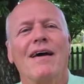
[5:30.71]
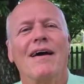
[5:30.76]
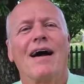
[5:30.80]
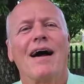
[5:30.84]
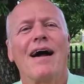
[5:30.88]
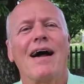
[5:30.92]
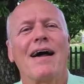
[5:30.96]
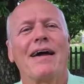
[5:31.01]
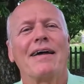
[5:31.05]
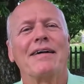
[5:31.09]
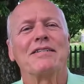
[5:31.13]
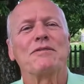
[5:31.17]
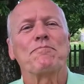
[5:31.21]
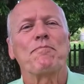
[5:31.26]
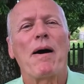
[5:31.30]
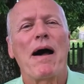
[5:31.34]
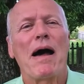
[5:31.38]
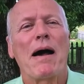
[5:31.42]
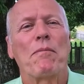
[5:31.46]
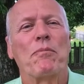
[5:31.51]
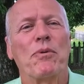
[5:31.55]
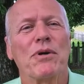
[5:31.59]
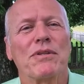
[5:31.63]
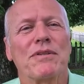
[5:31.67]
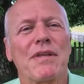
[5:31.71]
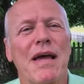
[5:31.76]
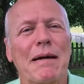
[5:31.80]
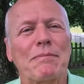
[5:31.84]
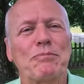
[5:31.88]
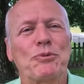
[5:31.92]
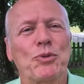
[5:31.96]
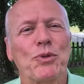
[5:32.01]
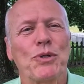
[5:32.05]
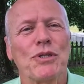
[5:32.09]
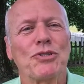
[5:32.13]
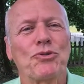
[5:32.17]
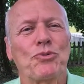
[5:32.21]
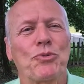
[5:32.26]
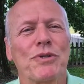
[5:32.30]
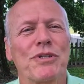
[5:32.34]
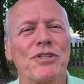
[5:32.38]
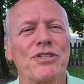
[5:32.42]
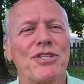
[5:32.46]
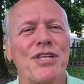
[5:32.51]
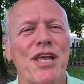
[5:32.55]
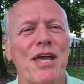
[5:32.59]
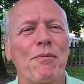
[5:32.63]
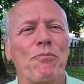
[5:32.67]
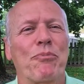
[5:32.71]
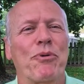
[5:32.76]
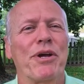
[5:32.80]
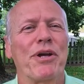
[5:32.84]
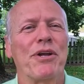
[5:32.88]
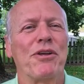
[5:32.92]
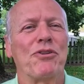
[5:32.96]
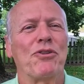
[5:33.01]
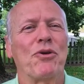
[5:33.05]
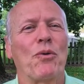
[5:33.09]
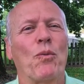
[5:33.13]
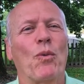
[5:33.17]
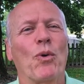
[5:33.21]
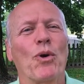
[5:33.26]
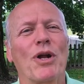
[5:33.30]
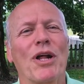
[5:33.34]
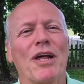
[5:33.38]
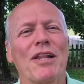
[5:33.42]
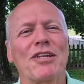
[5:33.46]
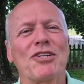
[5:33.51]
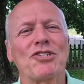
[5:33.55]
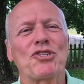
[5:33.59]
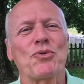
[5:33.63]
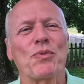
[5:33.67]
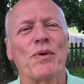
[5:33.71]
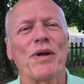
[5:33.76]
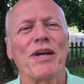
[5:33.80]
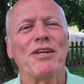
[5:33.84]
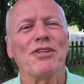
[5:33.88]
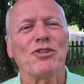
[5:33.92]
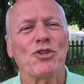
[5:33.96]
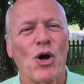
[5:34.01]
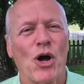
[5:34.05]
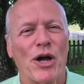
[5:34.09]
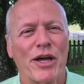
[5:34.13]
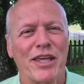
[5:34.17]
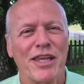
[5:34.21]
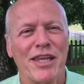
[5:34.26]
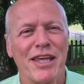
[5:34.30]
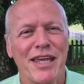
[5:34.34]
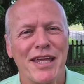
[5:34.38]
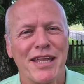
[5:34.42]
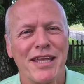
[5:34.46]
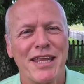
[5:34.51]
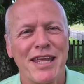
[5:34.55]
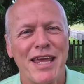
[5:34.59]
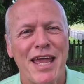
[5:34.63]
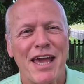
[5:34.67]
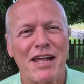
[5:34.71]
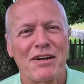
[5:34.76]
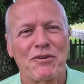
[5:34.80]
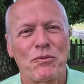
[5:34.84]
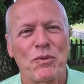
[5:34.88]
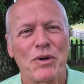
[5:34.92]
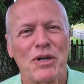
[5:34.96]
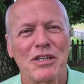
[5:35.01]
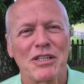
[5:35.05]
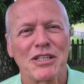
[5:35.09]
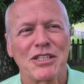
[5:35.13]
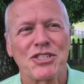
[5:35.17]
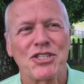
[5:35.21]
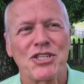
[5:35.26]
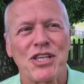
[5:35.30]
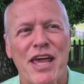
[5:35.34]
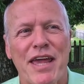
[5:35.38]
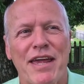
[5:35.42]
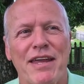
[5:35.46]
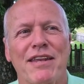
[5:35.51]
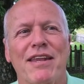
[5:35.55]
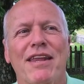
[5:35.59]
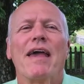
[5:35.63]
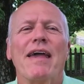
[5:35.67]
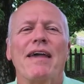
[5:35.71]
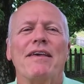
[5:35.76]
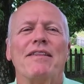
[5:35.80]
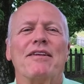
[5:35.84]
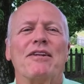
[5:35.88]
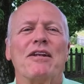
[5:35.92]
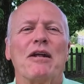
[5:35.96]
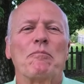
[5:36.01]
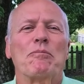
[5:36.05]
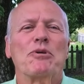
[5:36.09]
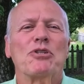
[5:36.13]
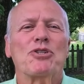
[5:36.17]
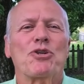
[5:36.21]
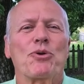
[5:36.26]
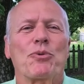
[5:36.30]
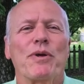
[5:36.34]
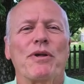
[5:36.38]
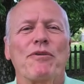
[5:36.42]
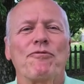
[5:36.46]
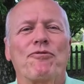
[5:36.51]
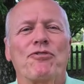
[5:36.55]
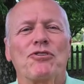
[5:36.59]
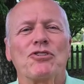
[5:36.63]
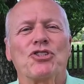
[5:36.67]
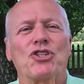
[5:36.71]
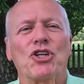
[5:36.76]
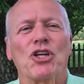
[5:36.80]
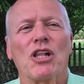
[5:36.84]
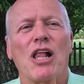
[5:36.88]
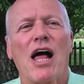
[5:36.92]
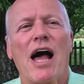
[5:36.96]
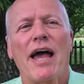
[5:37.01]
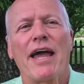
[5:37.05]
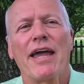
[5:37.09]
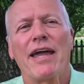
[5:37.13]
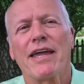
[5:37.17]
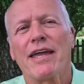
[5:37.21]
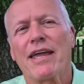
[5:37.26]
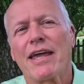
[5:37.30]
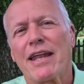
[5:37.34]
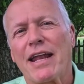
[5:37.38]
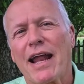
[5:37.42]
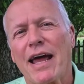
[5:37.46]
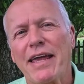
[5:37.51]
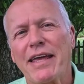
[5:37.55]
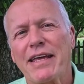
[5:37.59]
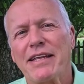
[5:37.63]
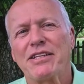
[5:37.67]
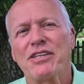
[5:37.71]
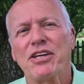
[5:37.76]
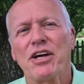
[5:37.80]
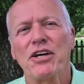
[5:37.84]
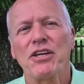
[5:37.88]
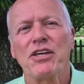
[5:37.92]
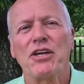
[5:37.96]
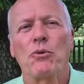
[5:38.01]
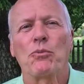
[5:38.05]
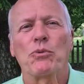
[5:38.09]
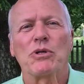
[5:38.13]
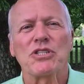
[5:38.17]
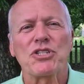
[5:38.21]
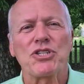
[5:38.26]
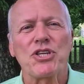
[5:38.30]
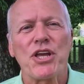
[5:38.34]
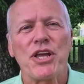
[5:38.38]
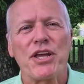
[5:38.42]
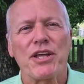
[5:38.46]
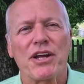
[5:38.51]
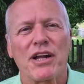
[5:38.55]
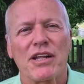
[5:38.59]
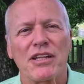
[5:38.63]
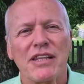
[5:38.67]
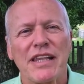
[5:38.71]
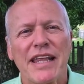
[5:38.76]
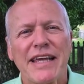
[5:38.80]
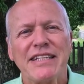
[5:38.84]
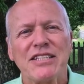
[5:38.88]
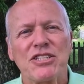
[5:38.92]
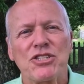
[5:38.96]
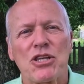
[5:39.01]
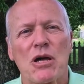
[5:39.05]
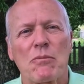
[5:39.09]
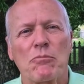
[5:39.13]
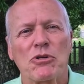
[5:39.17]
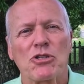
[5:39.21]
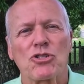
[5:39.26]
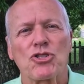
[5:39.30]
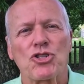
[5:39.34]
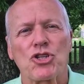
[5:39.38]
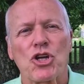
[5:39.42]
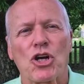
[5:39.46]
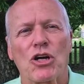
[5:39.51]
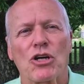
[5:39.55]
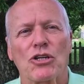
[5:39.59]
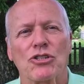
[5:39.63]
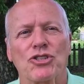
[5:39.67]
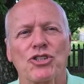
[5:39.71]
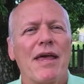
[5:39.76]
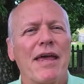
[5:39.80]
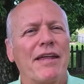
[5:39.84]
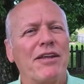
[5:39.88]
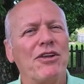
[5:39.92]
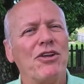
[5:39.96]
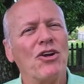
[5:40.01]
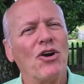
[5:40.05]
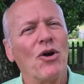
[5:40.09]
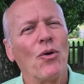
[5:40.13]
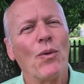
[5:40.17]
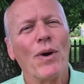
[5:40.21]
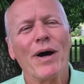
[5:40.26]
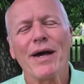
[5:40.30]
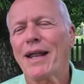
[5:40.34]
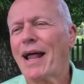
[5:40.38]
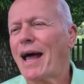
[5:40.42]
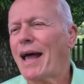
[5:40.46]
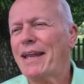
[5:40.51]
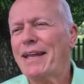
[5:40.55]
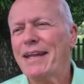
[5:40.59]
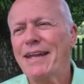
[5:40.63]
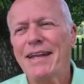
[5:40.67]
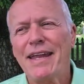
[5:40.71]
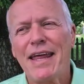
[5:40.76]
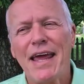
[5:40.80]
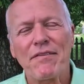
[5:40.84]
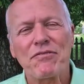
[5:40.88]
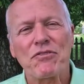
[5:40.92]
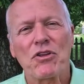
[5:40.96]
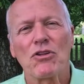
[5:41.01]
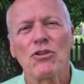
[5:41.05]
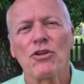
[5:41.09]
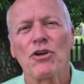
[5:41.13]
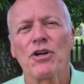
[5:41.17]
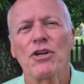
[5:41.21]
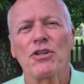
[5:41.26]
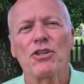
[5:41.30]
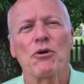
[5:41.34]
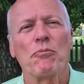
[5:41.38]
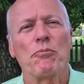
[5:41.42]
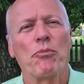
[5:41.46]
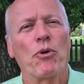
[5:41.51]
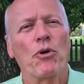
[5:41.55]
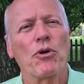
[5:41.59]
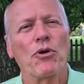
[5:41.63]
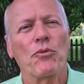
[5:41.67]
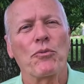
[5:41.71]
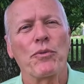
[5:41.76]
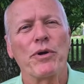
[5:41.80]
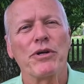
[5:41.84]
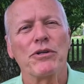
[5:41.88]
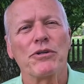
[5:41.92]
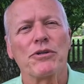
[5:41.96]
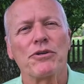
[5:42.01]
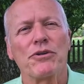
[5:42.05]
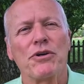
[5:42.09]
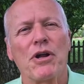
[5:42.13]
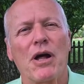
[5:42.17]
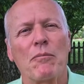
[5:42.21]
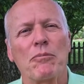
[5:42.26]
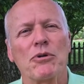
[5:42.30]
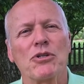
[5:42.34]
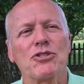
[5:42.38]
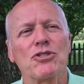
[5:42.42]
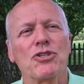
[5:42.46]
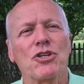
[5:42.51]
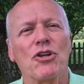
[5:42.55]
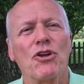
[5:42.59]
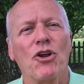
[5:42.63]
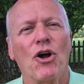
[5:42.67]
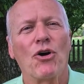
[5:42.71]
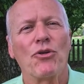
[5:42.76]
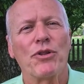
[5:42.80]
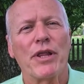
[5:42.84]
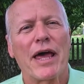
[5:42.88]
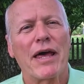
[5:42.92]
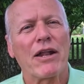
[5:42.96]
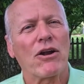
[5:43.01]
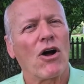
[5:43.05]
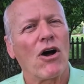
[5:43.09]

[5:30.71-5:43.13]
Hi, it's Bob with Top Choice Real Estate, bringing you the word on the street, talking Indiana real estate. Hey, the numbers are in for July, and I can tell you we're seeing a late summer surge. And you know what? I didn't have to look at the Board of Realtor numbers to know that.